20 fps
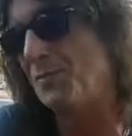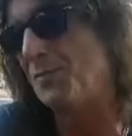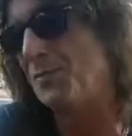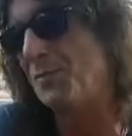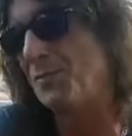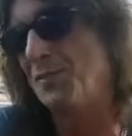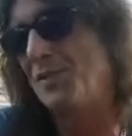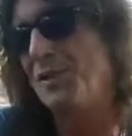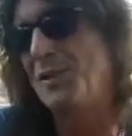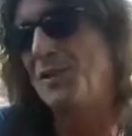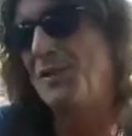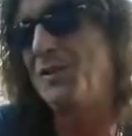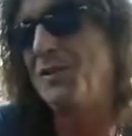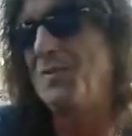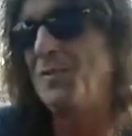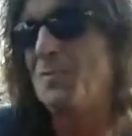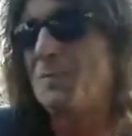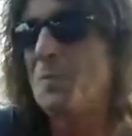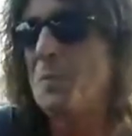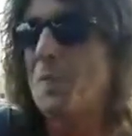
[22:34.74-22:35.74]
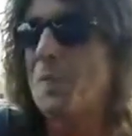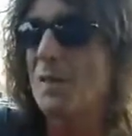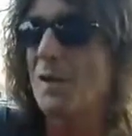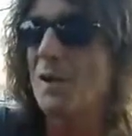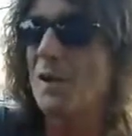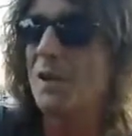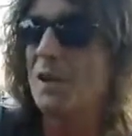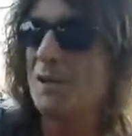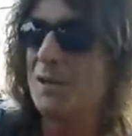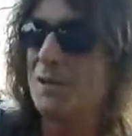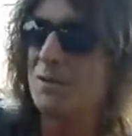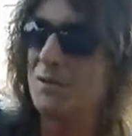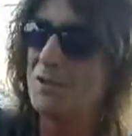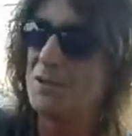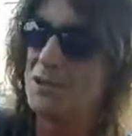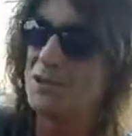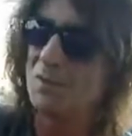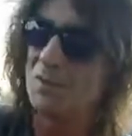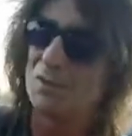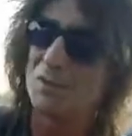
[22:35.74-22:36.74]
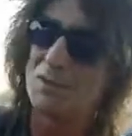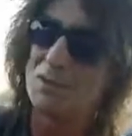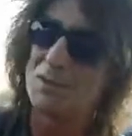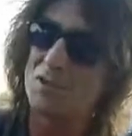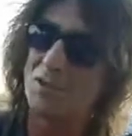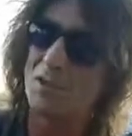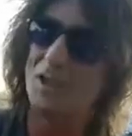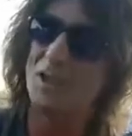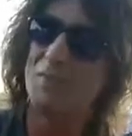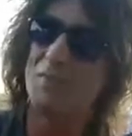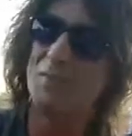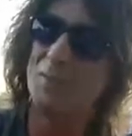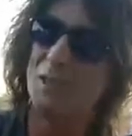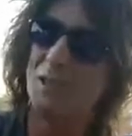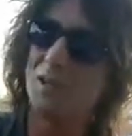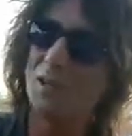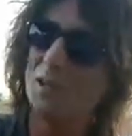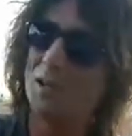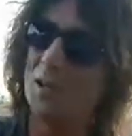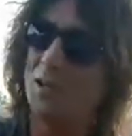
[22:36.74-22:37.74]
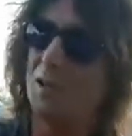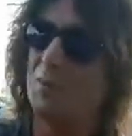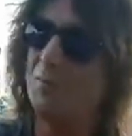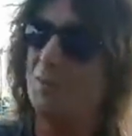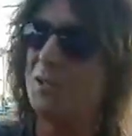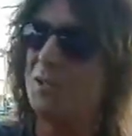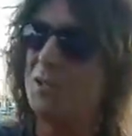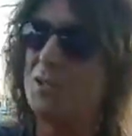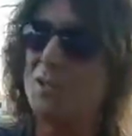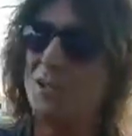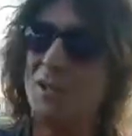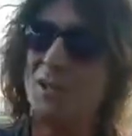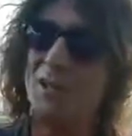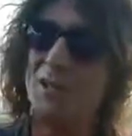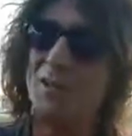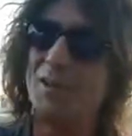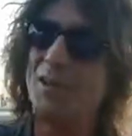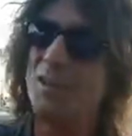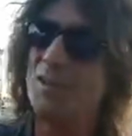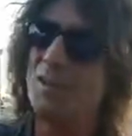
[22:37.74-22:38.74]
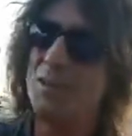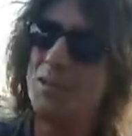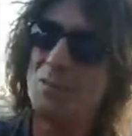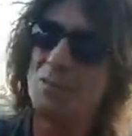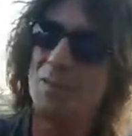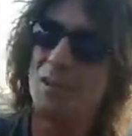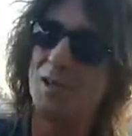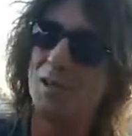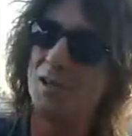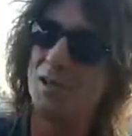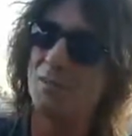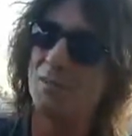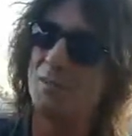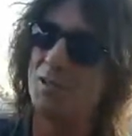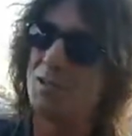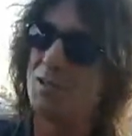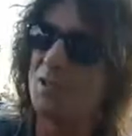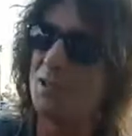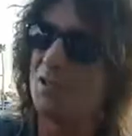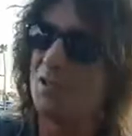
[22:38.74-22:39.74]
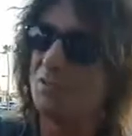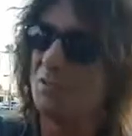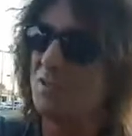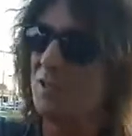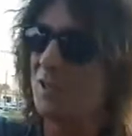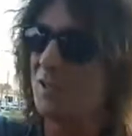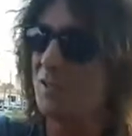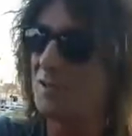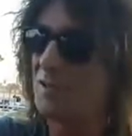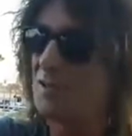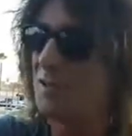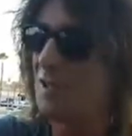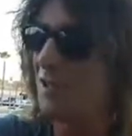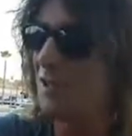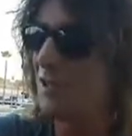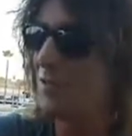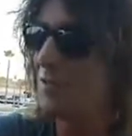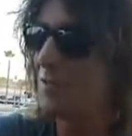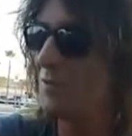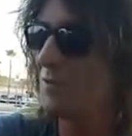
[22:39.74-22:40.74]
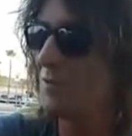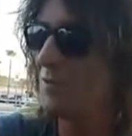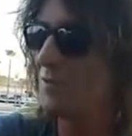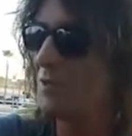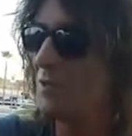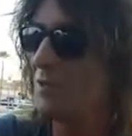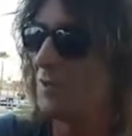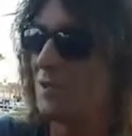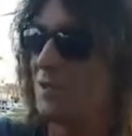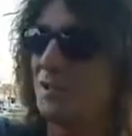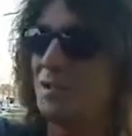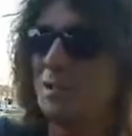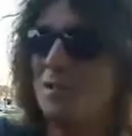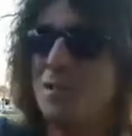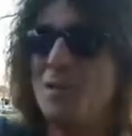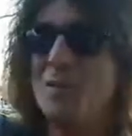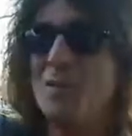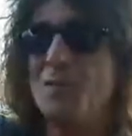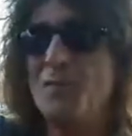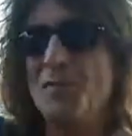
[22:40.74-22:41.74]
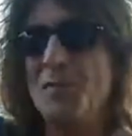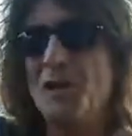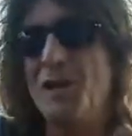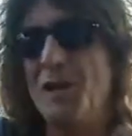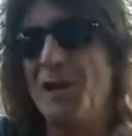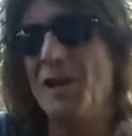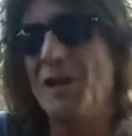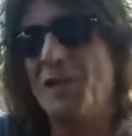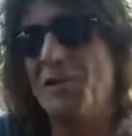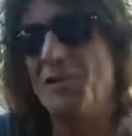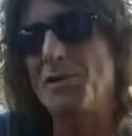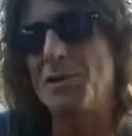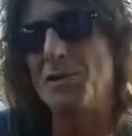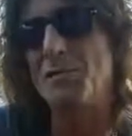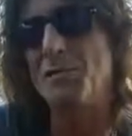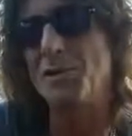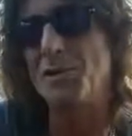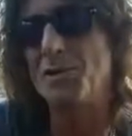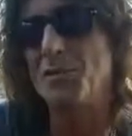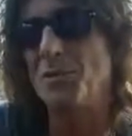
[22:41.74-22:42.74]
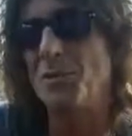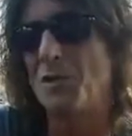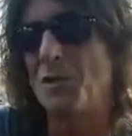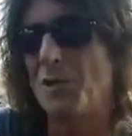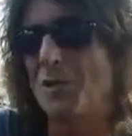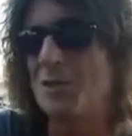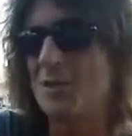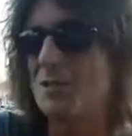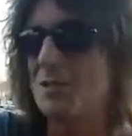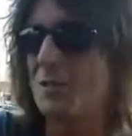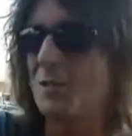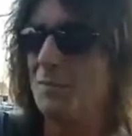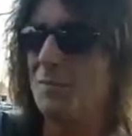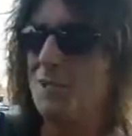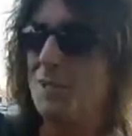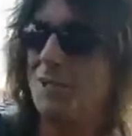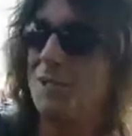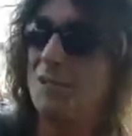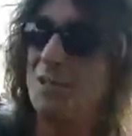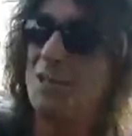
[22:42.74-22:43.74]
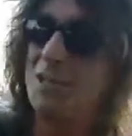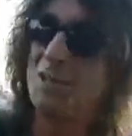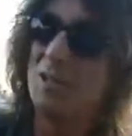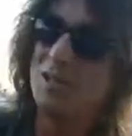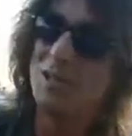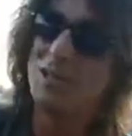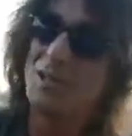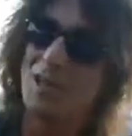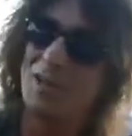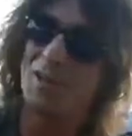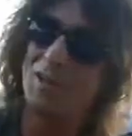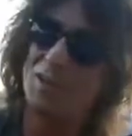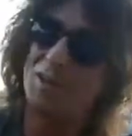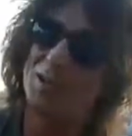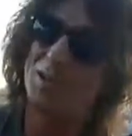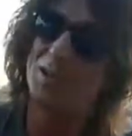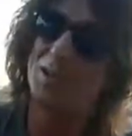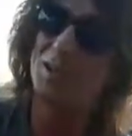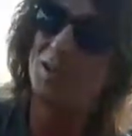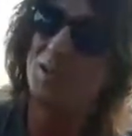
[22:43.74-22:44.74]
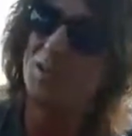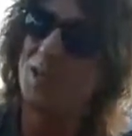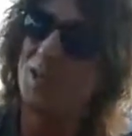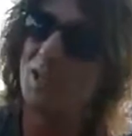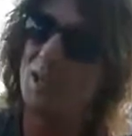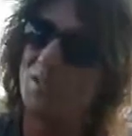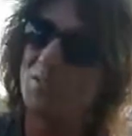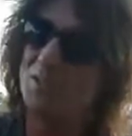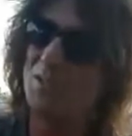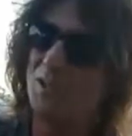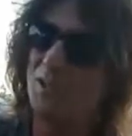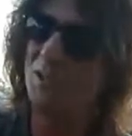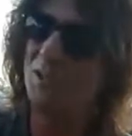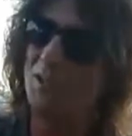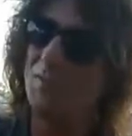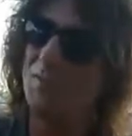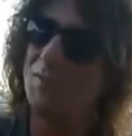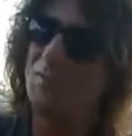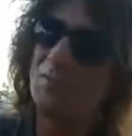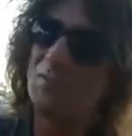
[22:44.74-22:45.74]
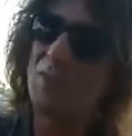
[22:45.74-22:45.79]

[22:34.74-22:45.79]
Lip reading: the movie. Christopher's son, Bailey Coppola, is in it. Spitting image of Nicolas Cage when he was young. Actually, much more handsome and touted as the new James Dean.